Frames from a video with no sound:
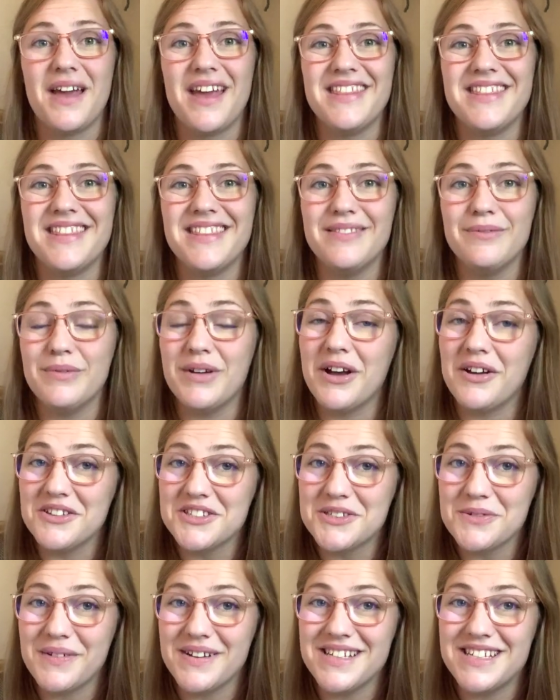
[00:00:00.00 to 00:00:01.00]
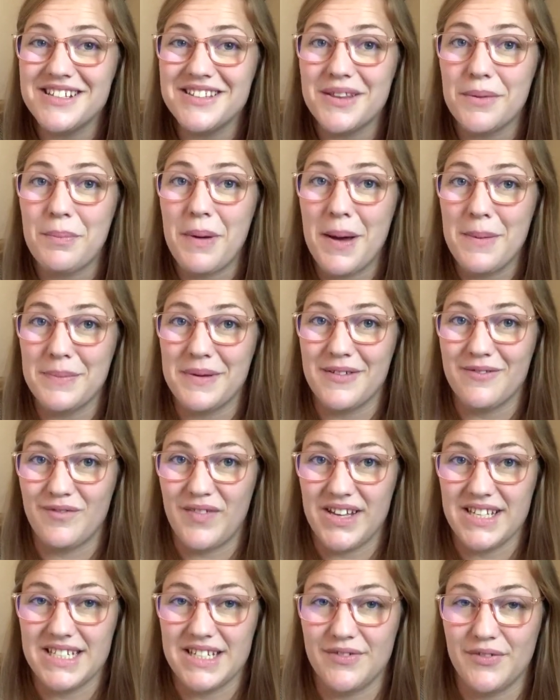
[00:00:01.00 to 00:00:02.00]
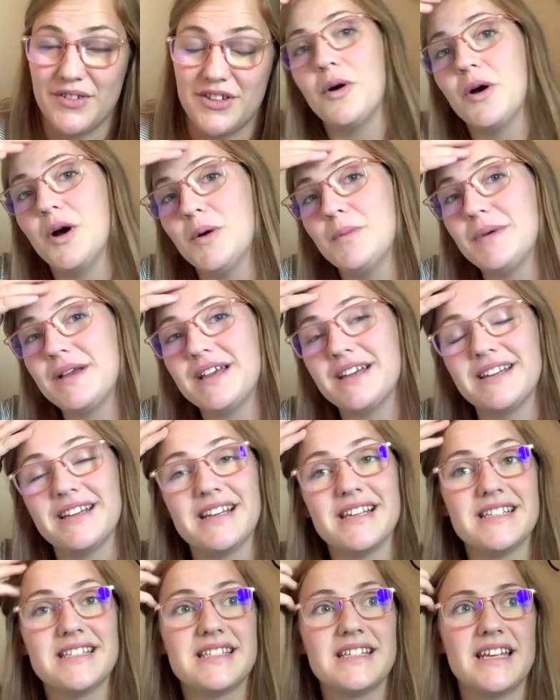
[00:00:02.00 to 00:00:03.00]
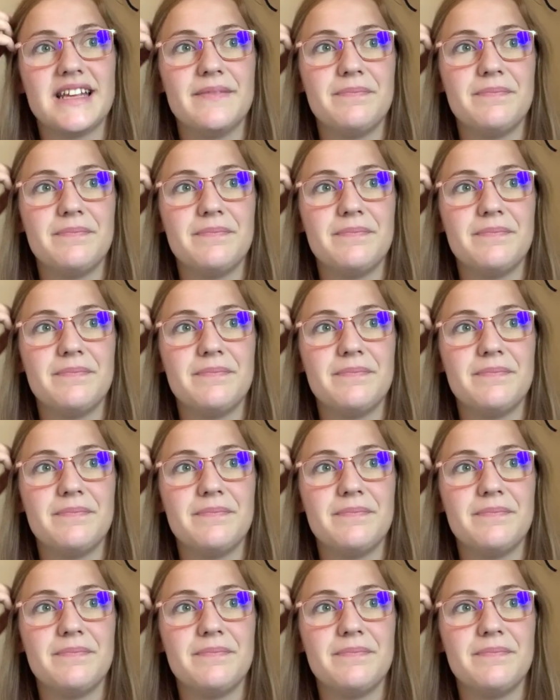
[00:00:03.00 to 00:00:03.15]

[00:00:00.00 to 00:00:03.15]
And we also went to the pumpkin festival. Oh my goodness.